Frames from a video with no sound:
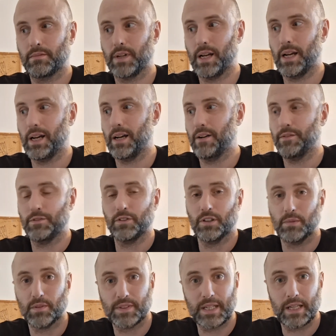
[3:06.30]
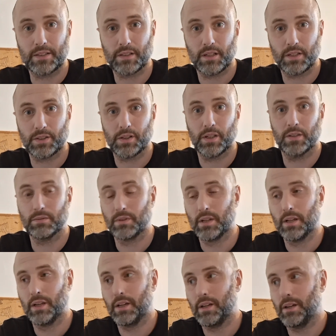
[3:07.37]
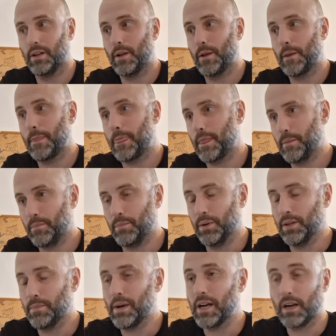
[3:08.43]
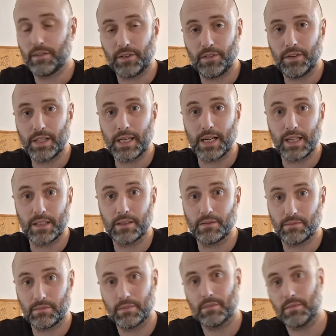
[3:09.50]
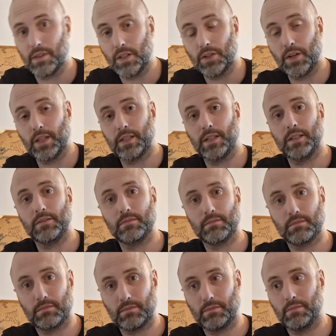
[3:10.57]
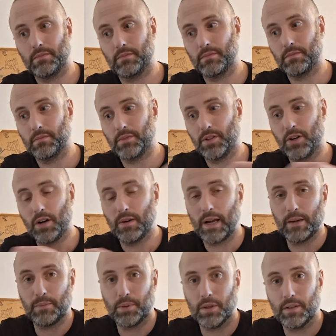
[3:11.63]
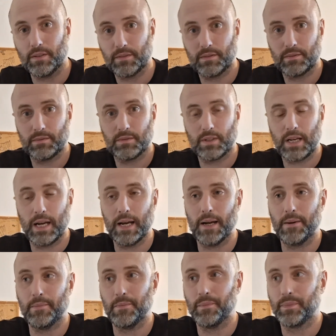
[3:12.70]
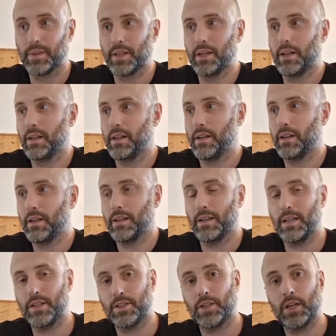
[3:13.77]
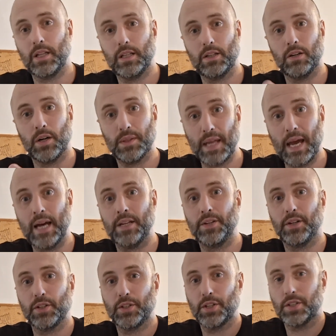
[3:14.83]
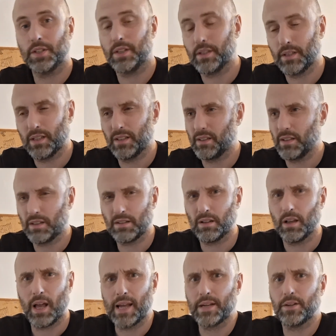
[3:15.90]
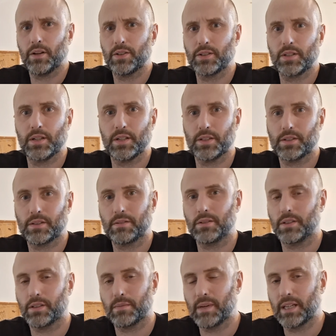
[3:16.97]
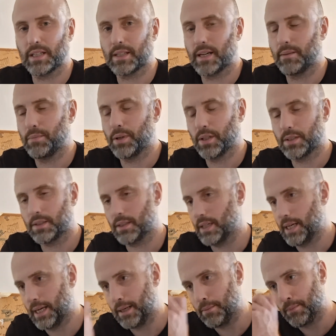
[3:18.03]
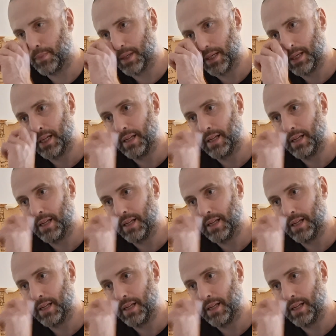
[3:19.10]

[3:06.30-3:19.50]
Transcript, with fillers: uh, form of testosterone. But you're better off if you can increasing your own output um, internally or endogenous. They call it endogenous just to make it sound posh. Um,